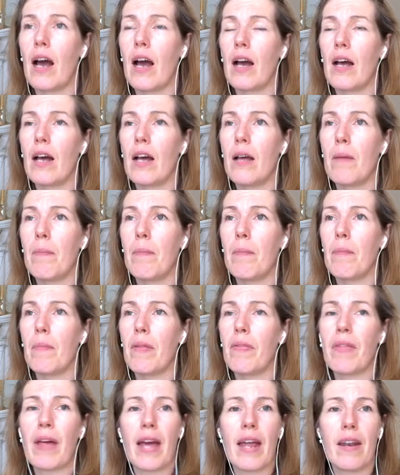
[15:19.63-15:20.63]

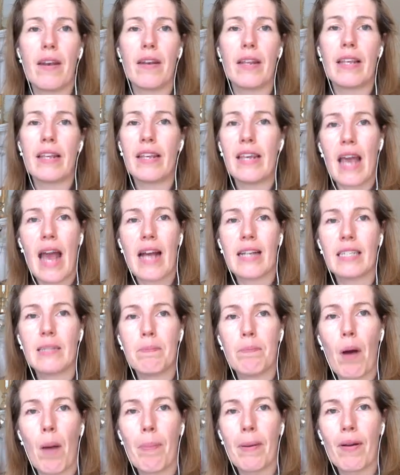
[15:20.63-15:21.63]
then yes,
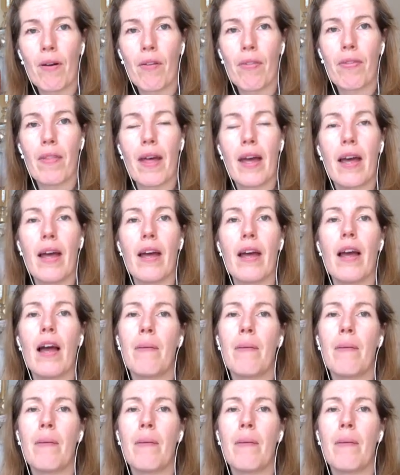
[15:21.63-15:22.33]
pop it on there.